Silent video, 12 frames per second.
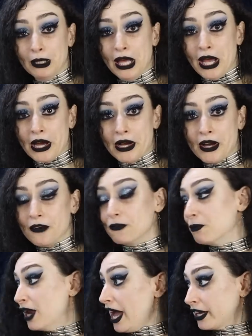layer
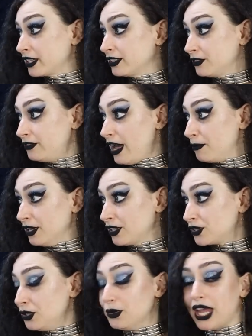of black fabric
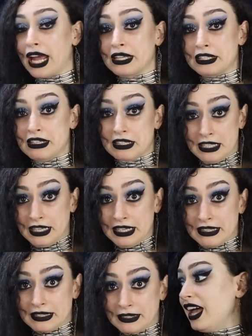so you can't see the
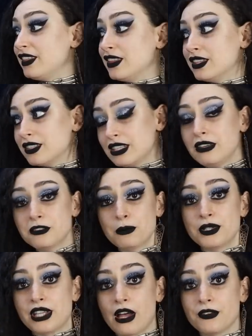titties. And then the sleeves
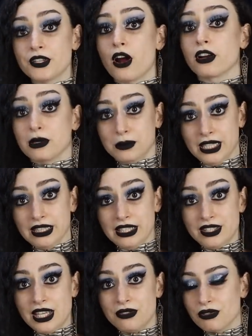themselves are completely
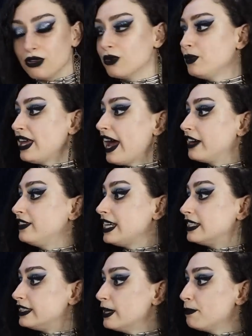see-through. We have
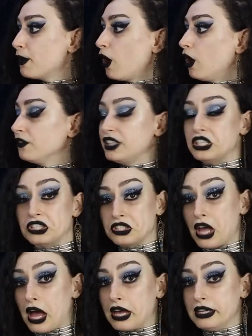a zip on the
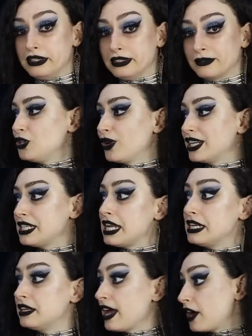side to get
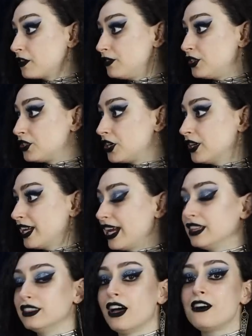in and out of the shirt, and
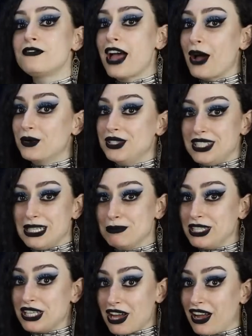I love how
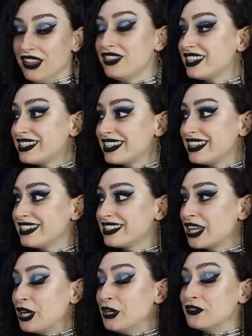deeply cut this
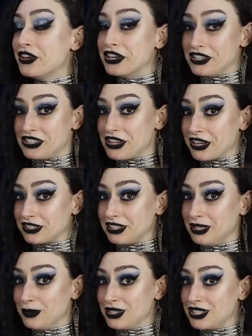is. Very
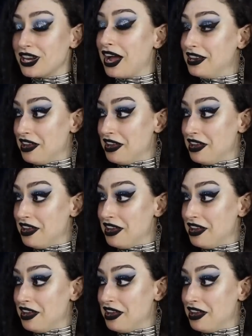sexy, which I